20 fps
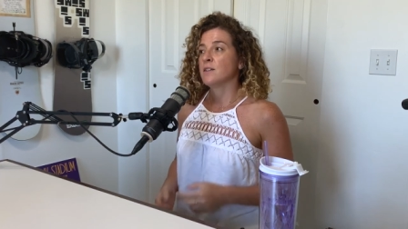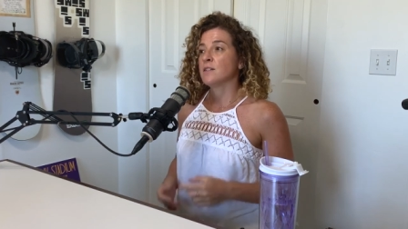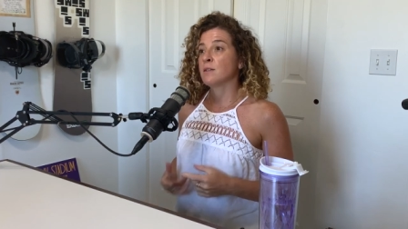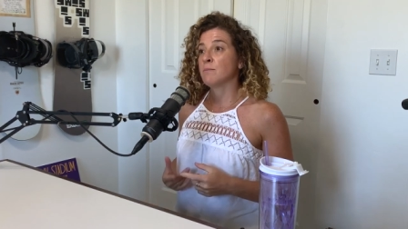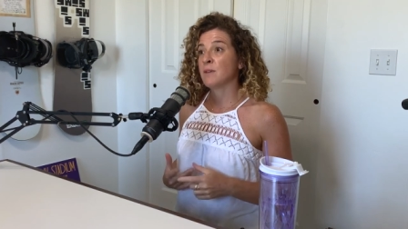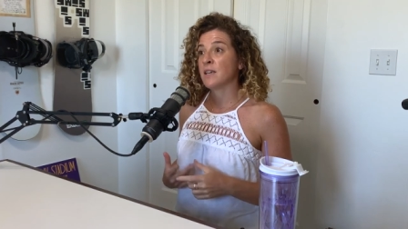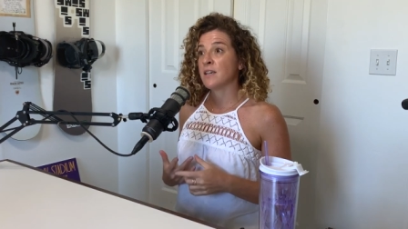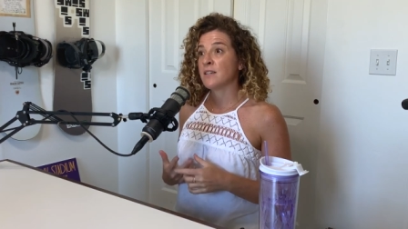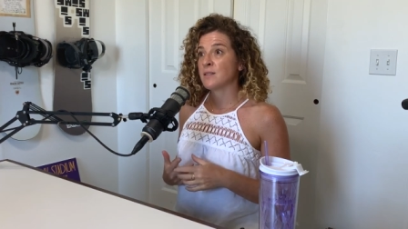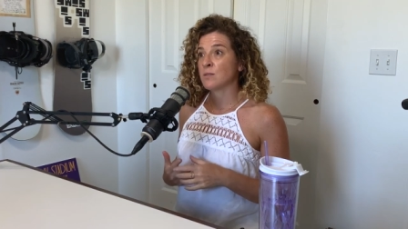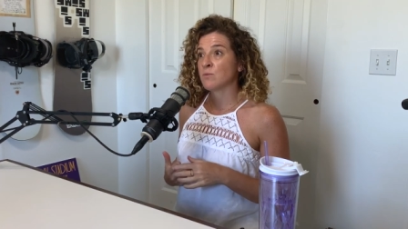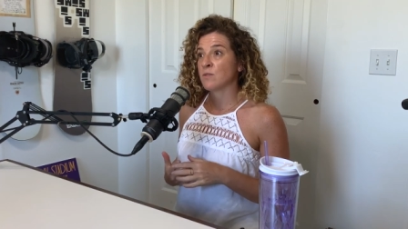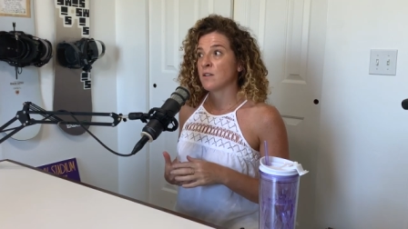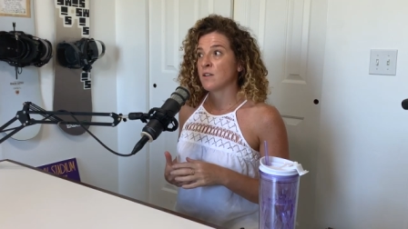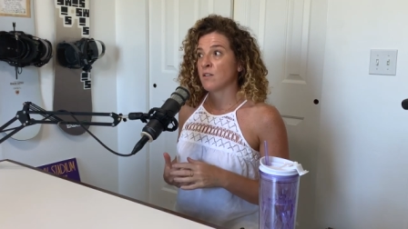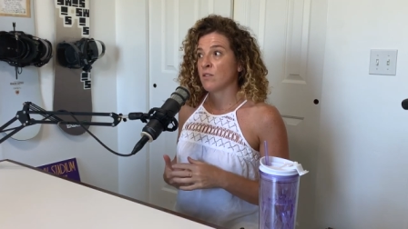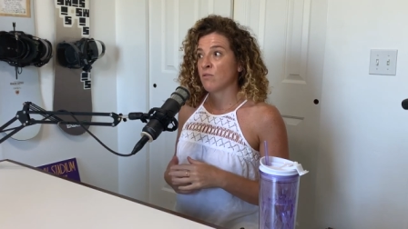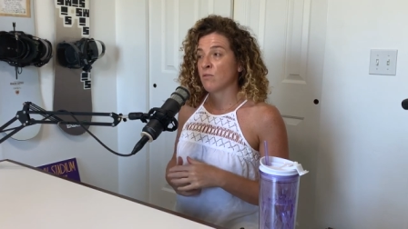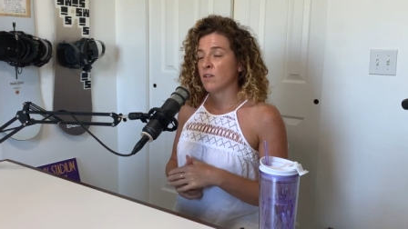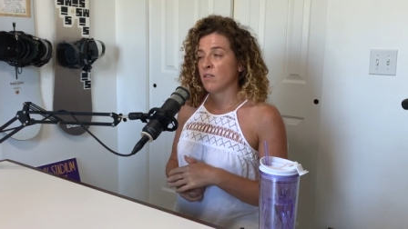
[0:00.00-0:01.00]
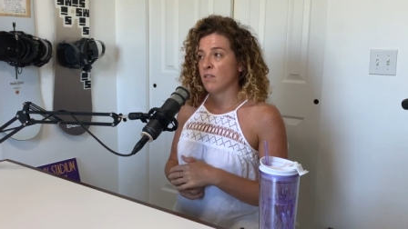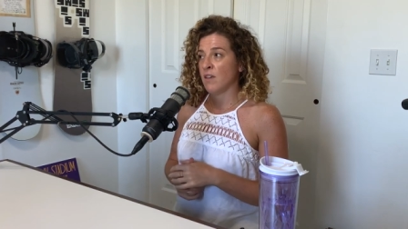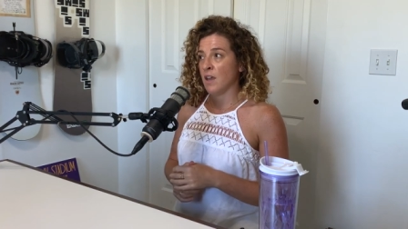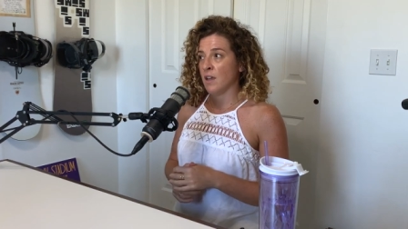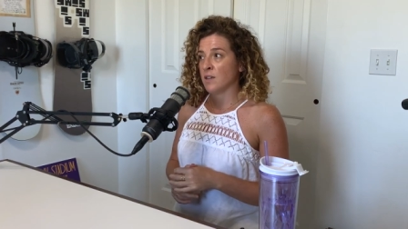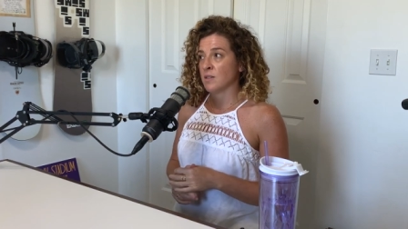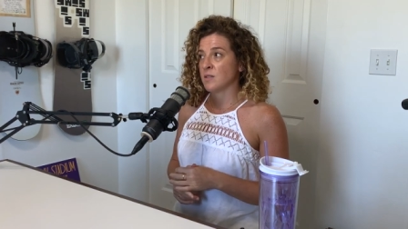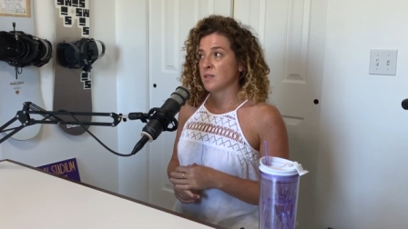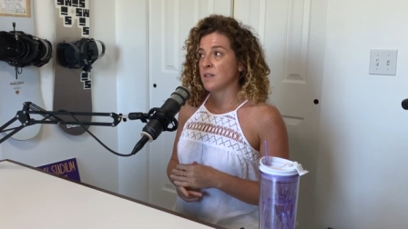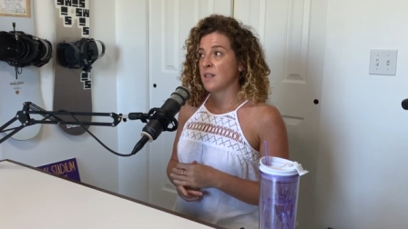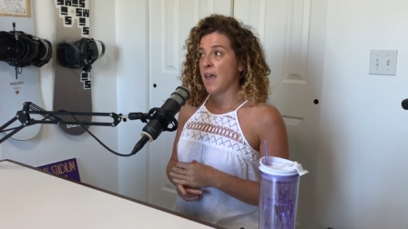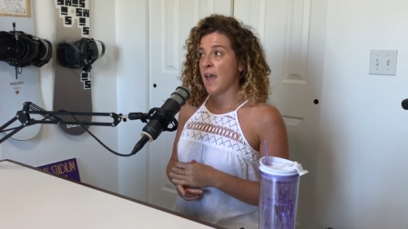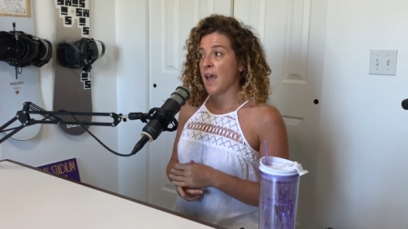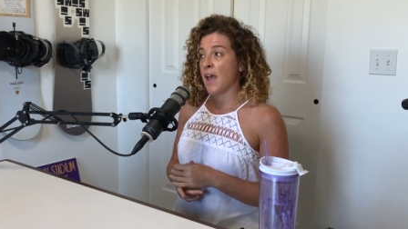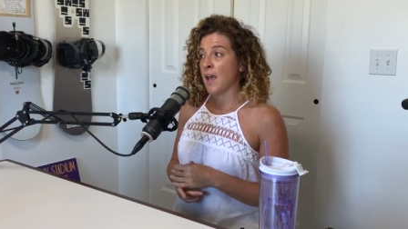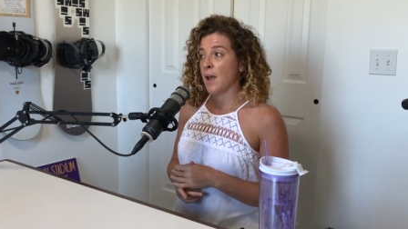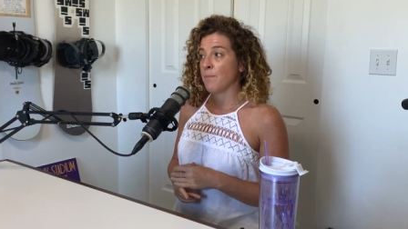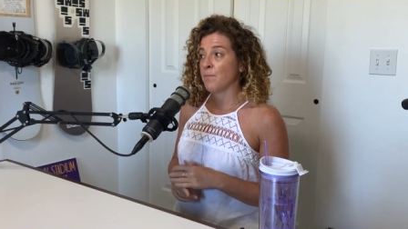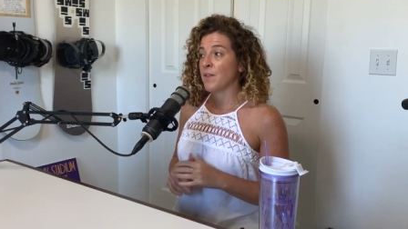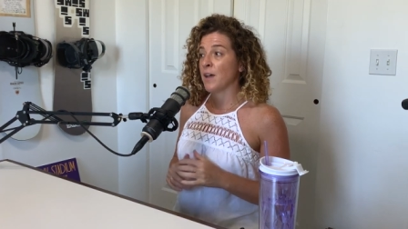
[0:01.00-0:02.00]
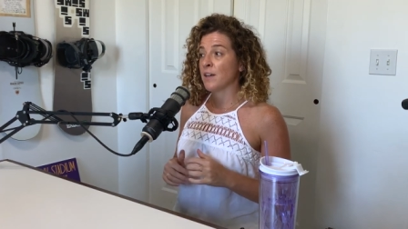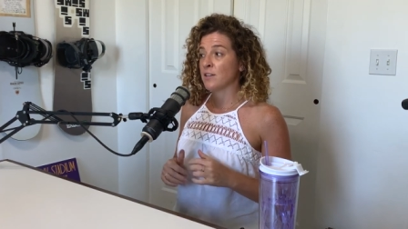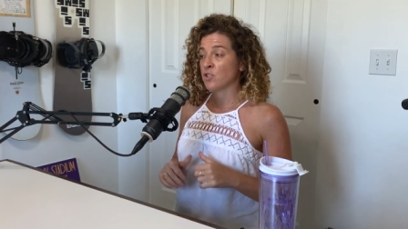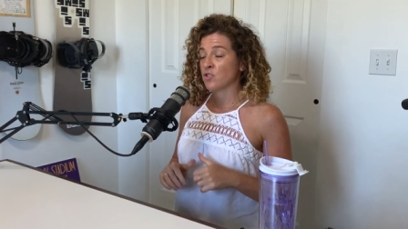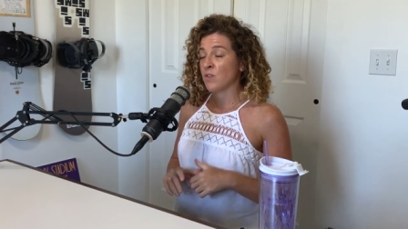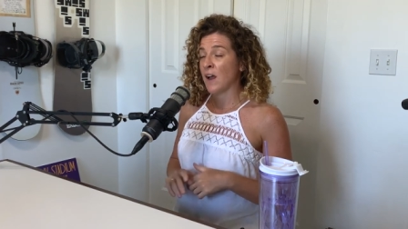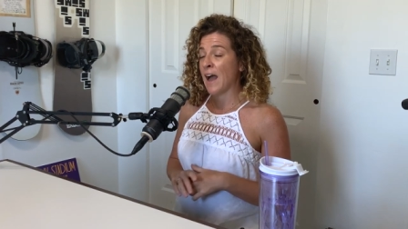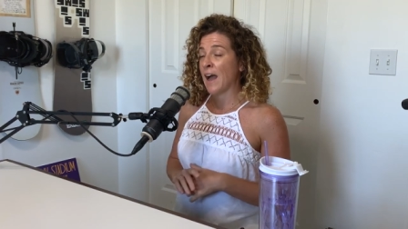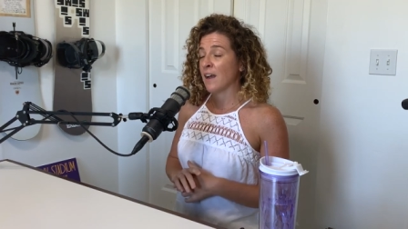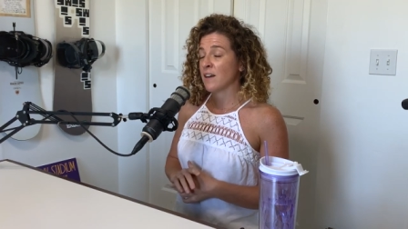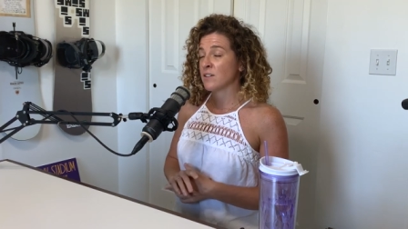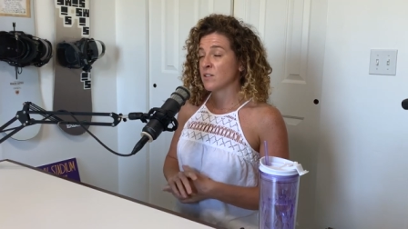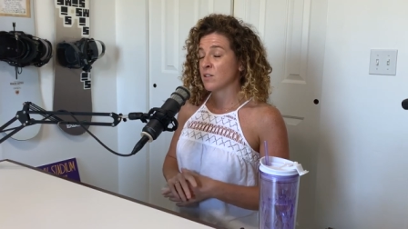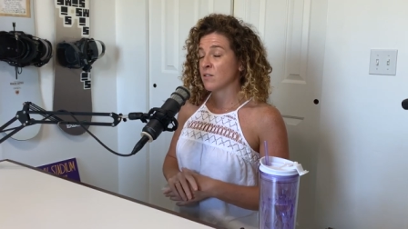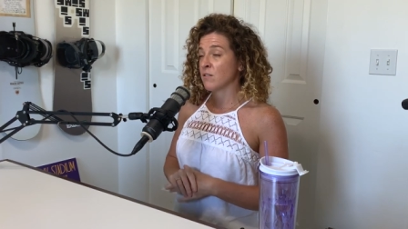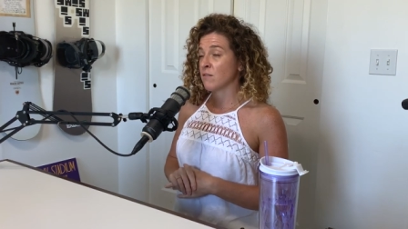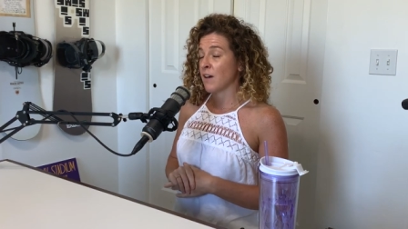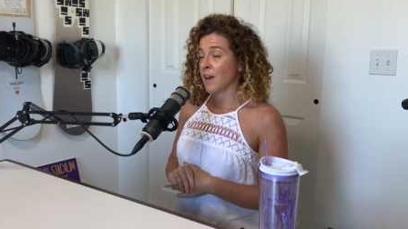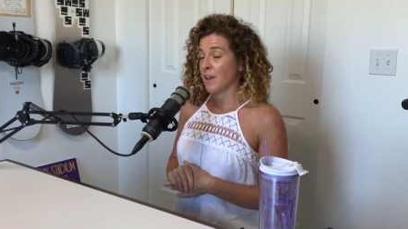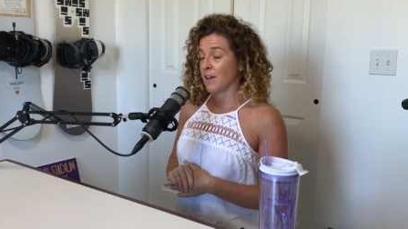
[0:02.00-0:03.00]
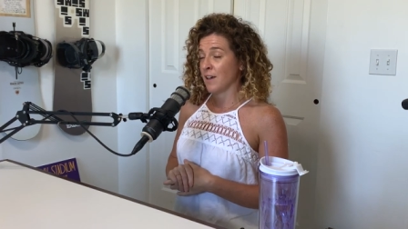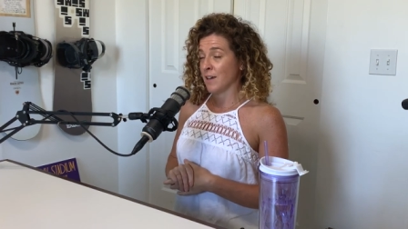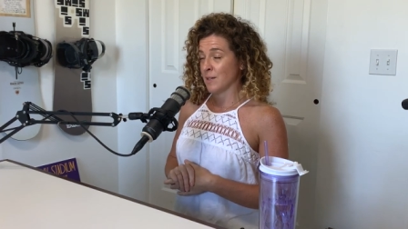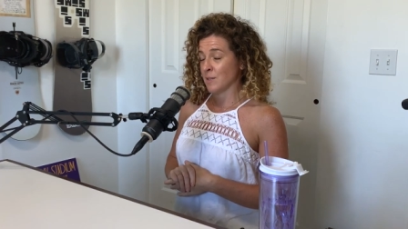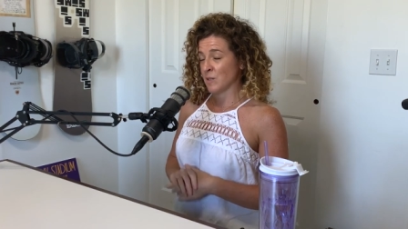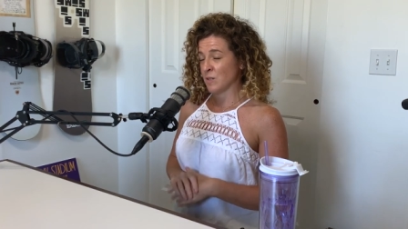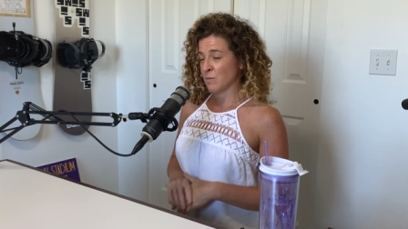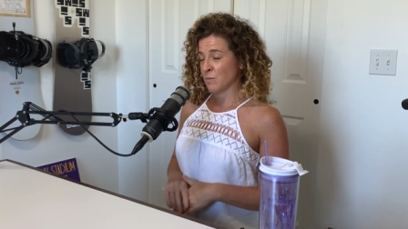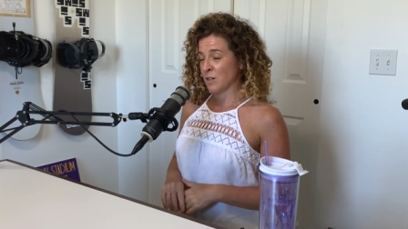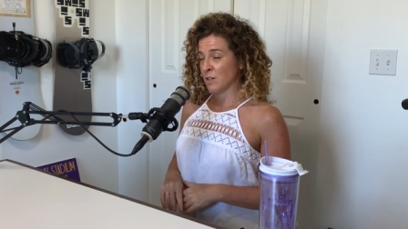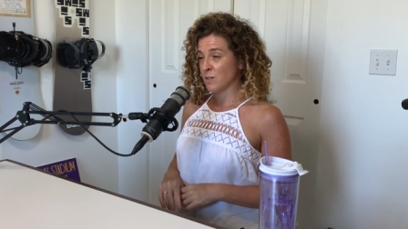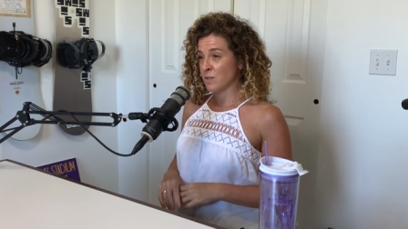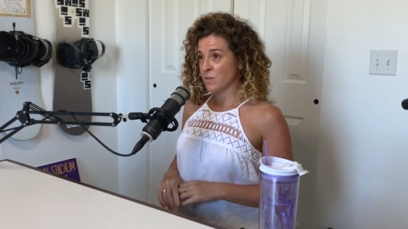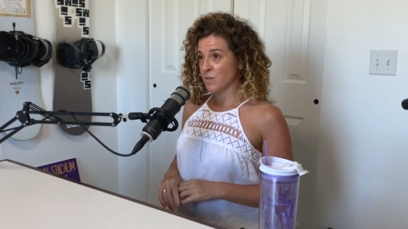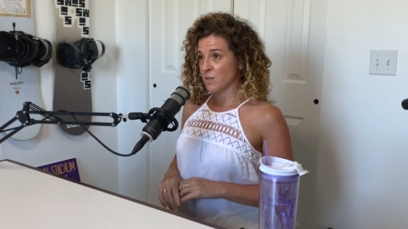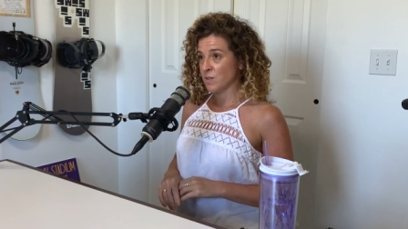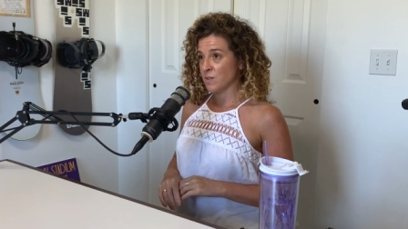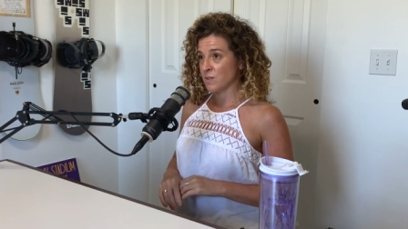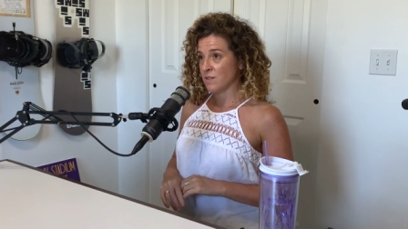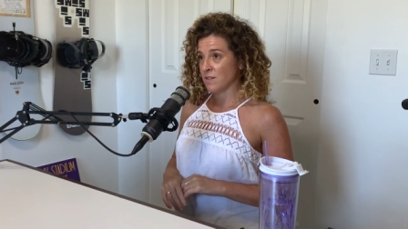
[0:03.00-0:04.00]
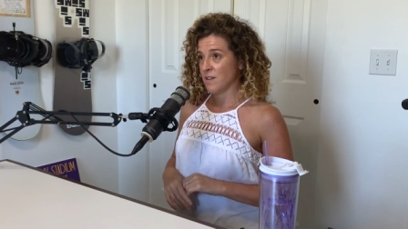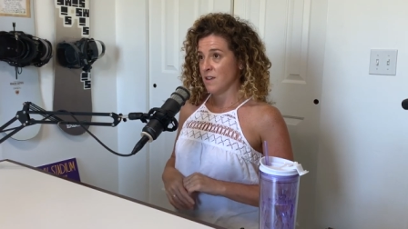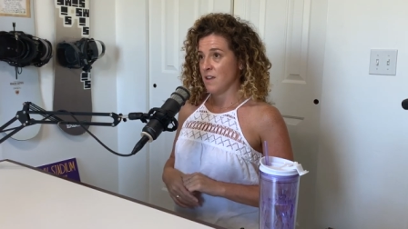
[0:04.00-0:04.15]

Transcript: To me, it's really three things they attract the right customers,